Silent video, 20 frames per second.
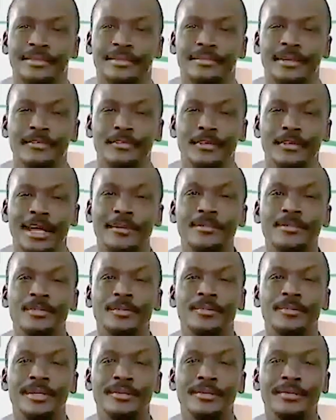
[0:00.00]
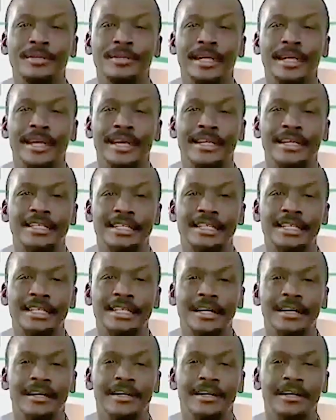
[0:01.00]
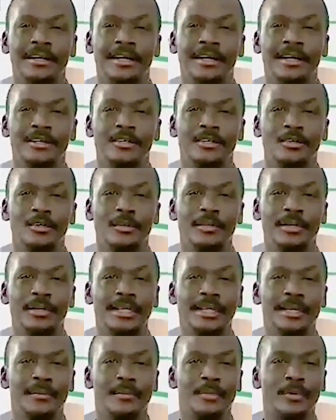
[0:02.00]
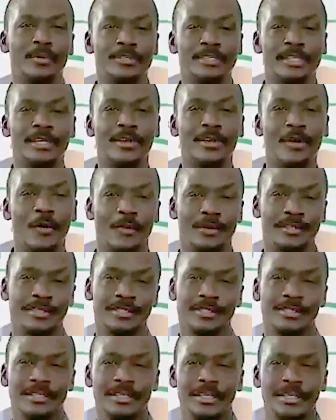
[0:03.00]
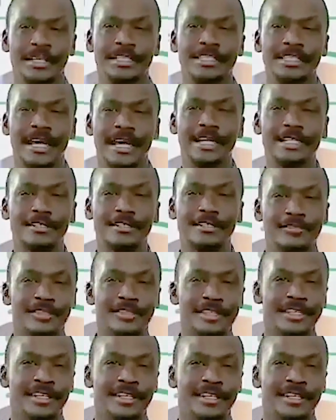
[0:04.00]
But if you came to me with an idea and told me the pros and cons in scientific,